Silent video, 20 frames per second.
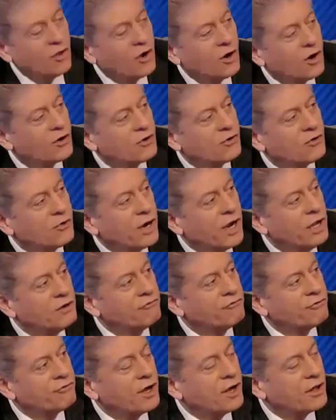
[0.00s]
her
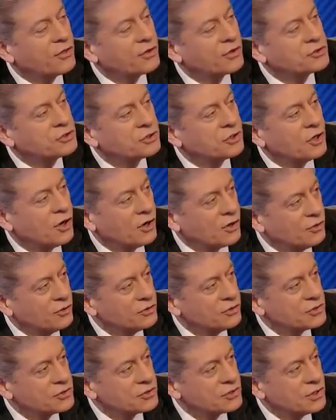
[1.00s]
grandfather,
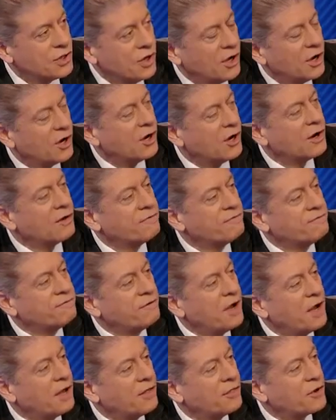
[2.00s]
Charles, her
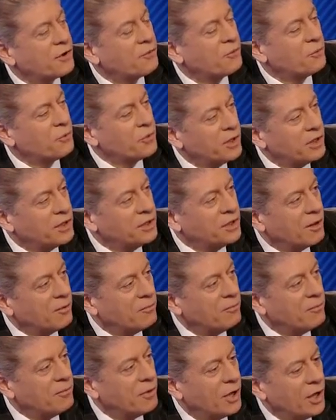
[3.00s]
father,
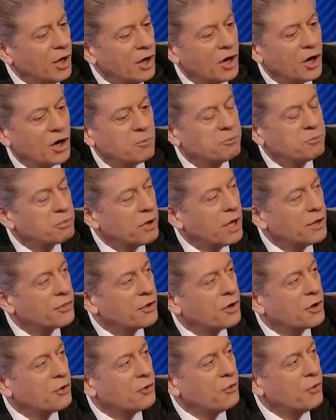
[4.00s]
William, her
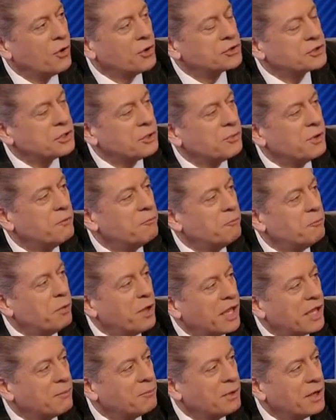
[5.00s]
brother, also a
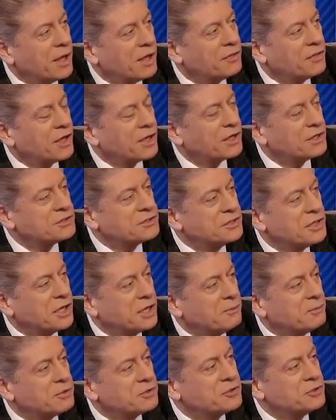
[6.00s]
baby. I think his
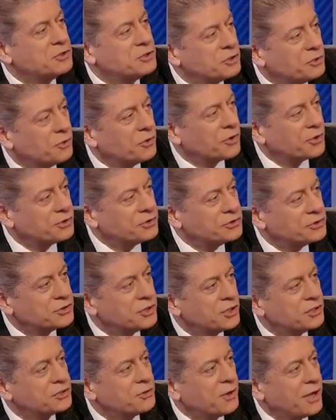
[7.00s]
name is
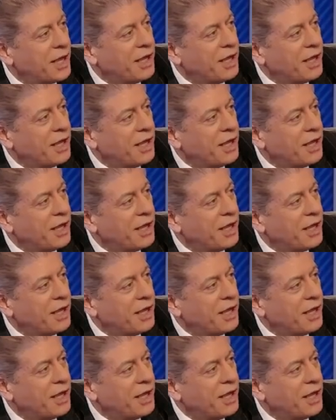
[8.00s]
George. Do I